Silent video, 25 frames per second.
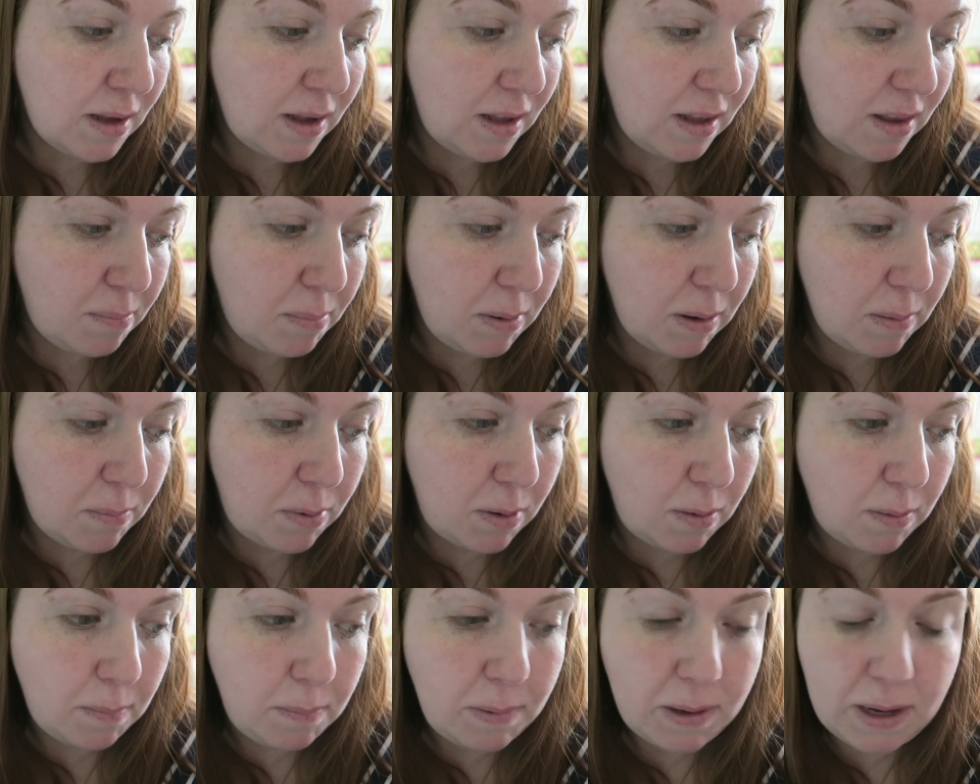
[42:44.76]
It's been
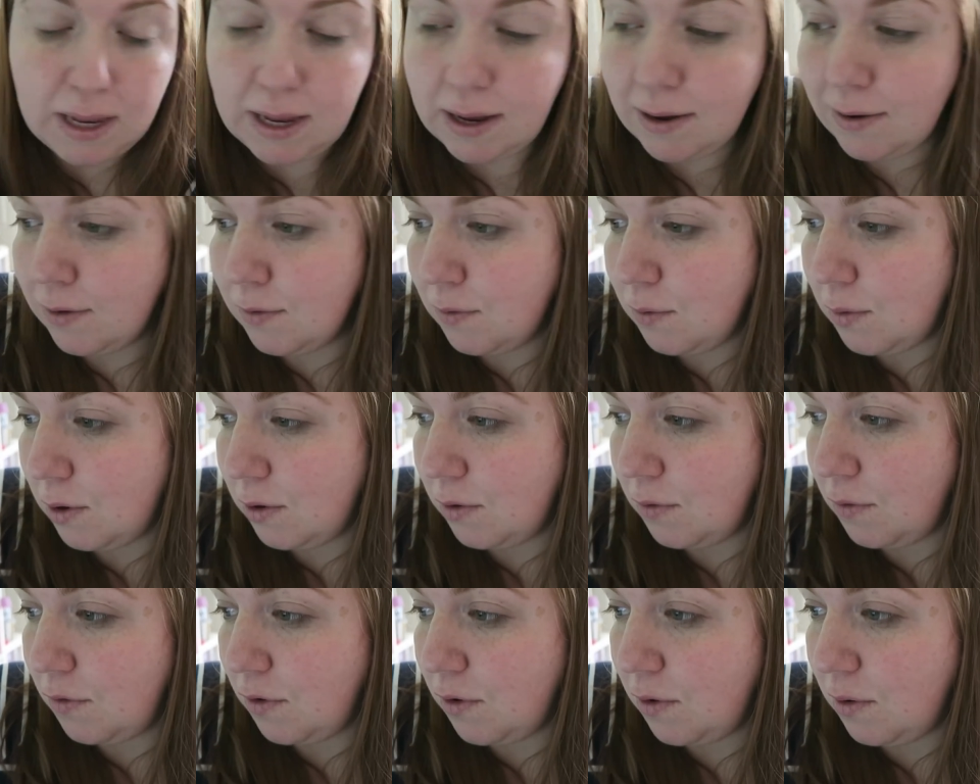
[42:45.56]
probably
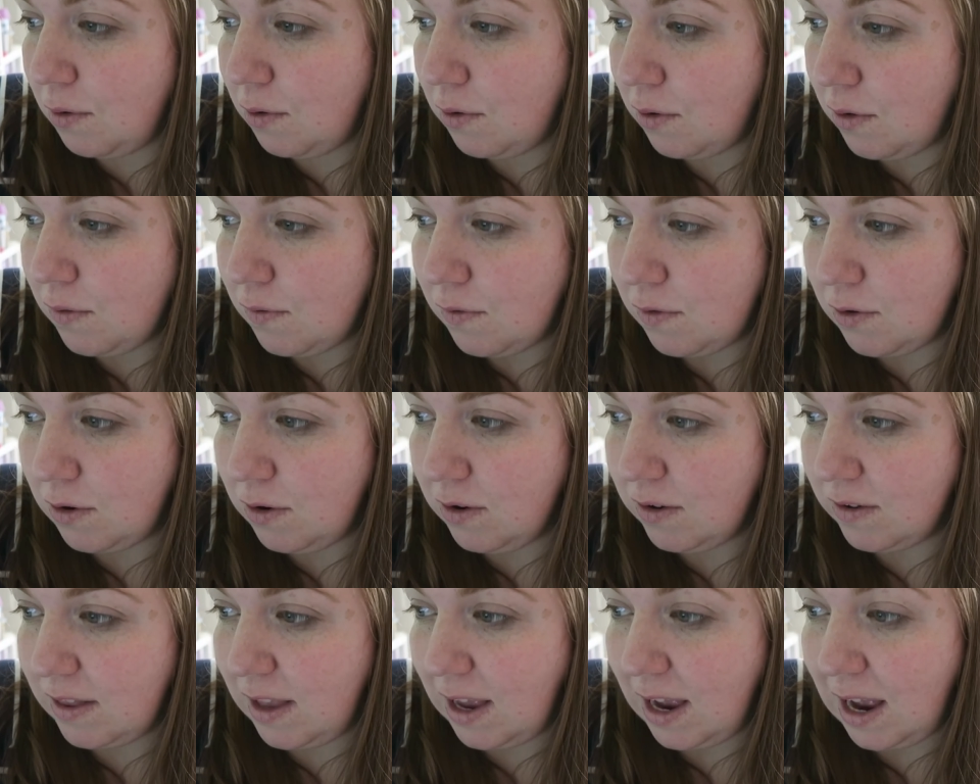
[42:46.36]
quite a few long
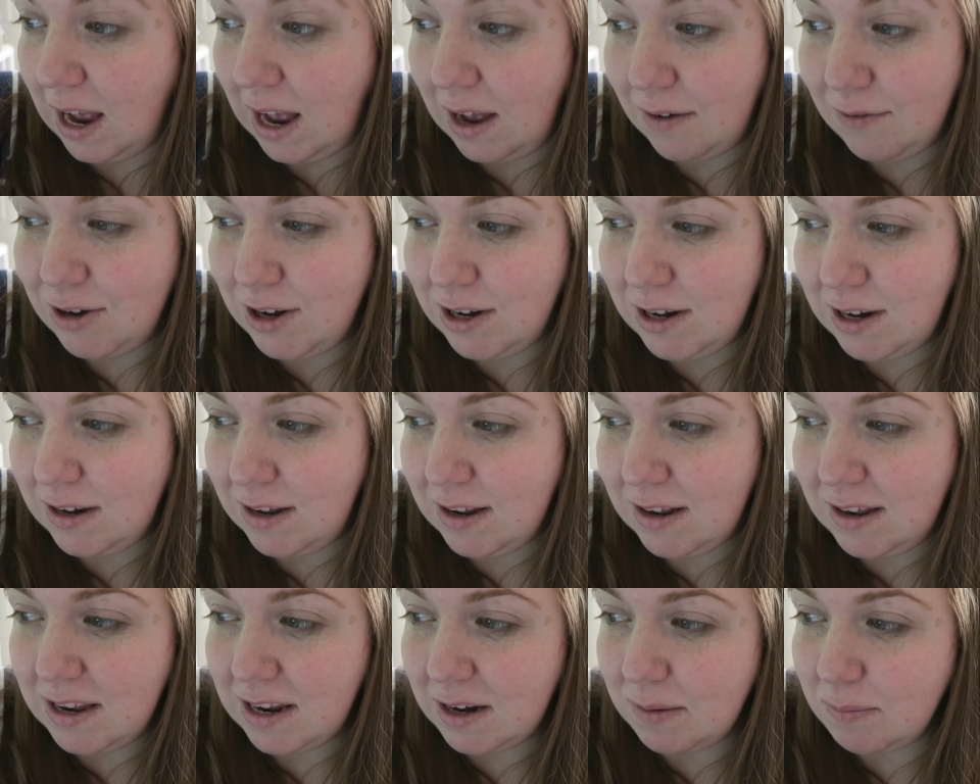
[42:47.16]
vlogs that I haven't
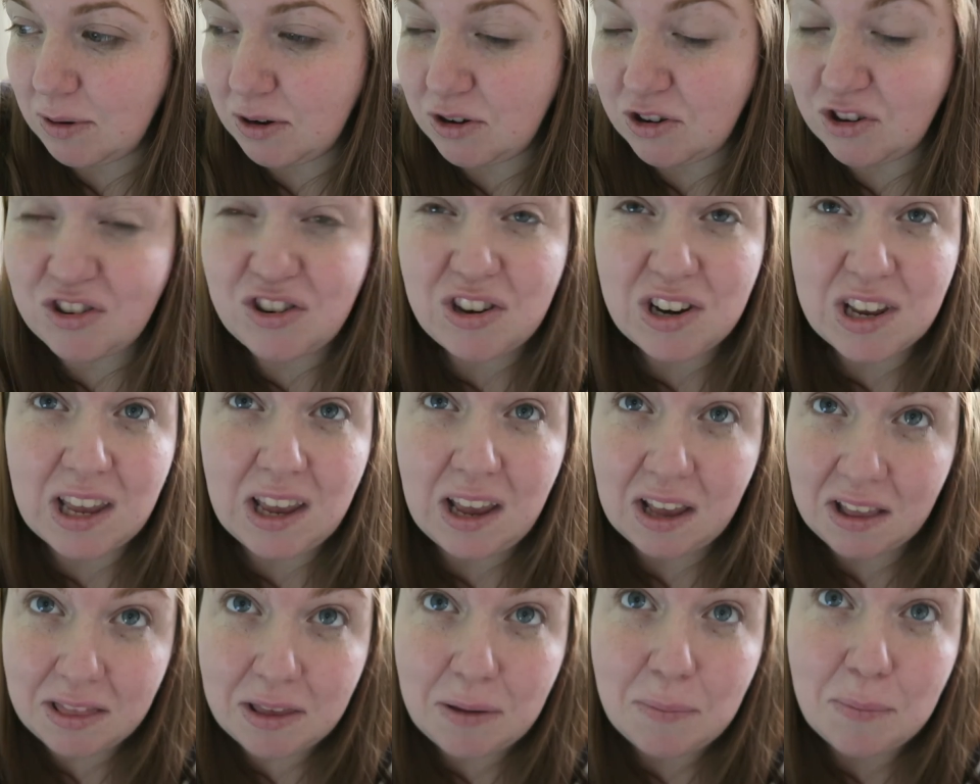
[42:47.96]
edited yet, but just
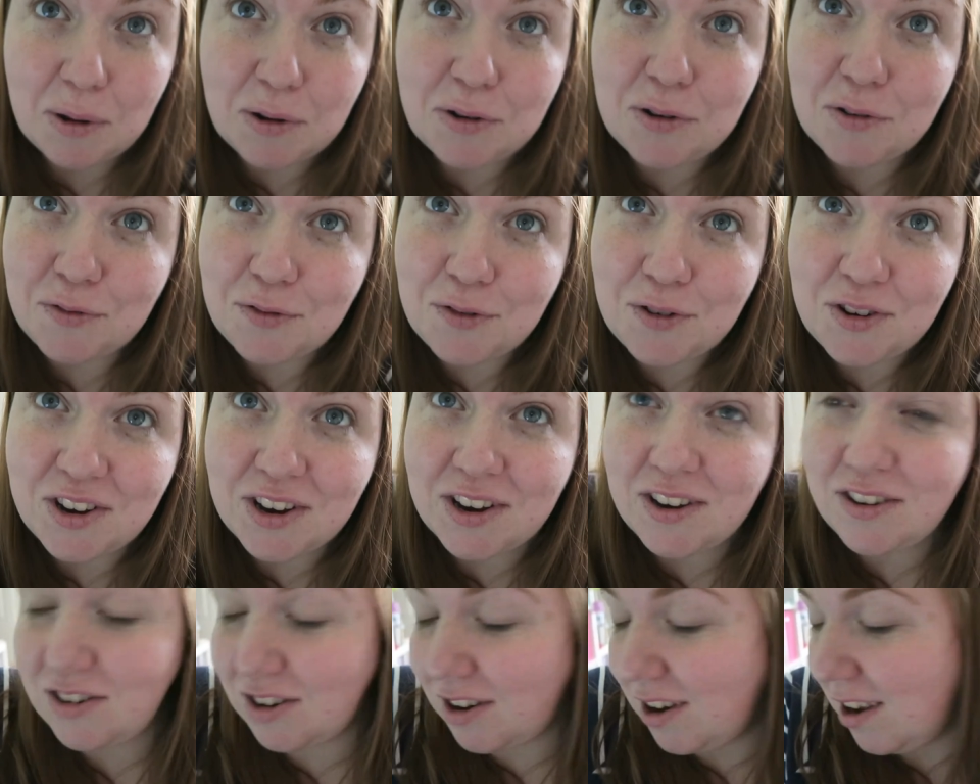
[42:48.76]
looking at the amount of
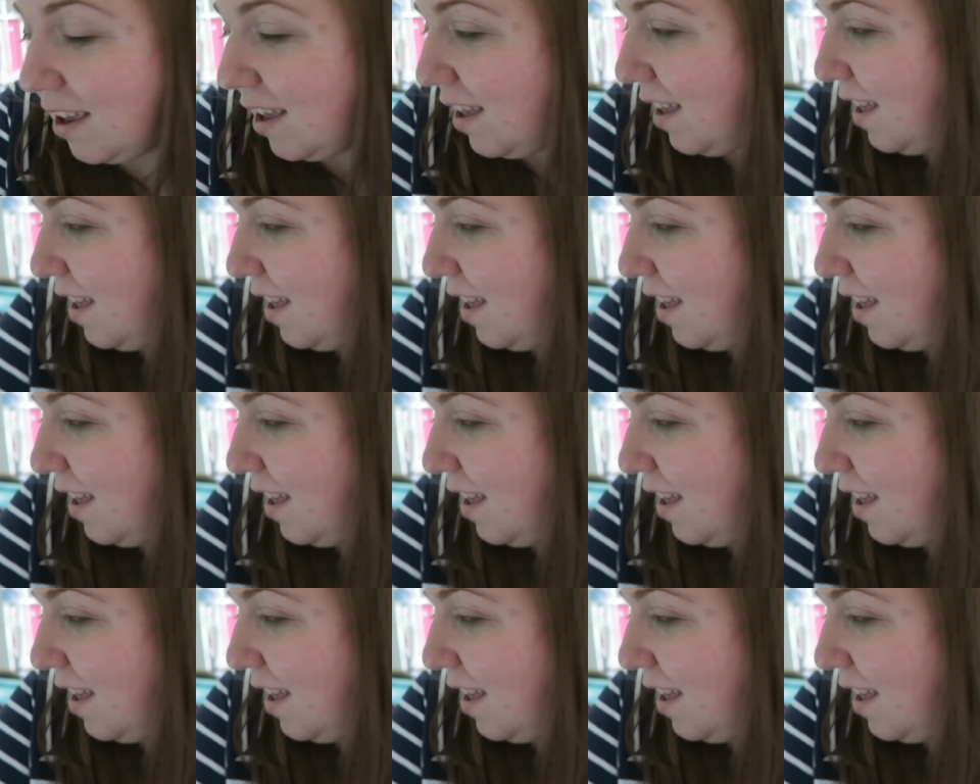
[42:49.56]
footage,